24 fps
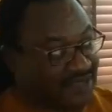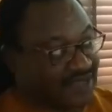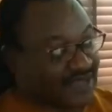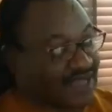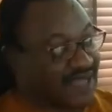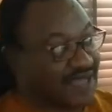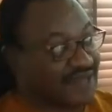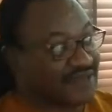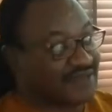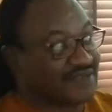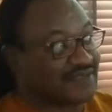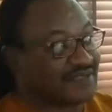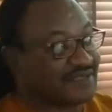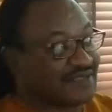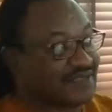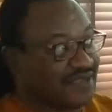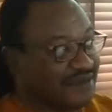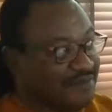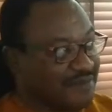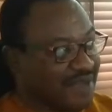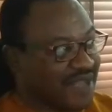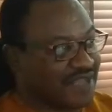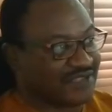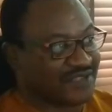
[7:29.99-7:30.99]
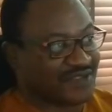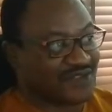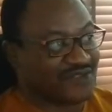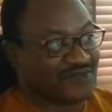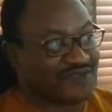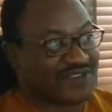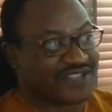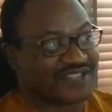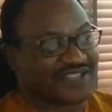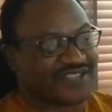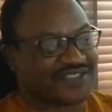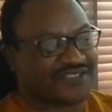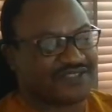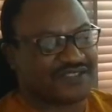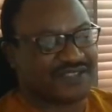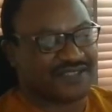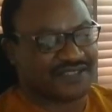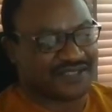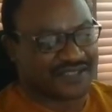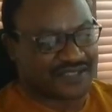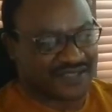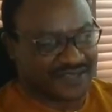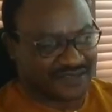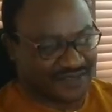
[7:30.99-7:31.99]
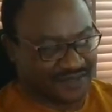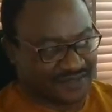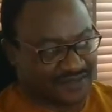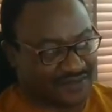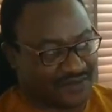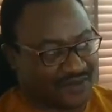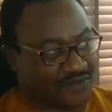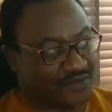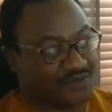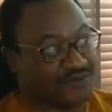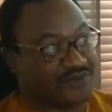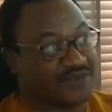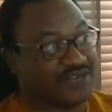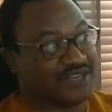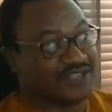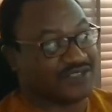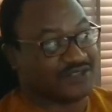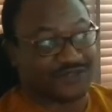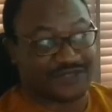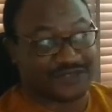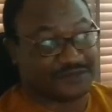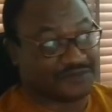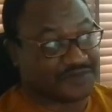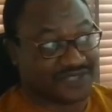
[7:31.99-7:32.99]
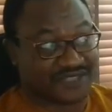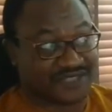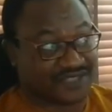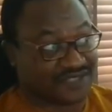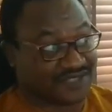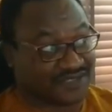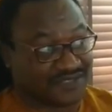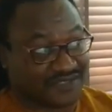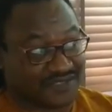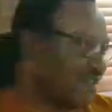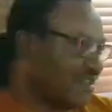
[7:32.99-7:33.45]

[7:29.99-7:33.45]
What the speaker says: and the stigma is not restricted only to the patient.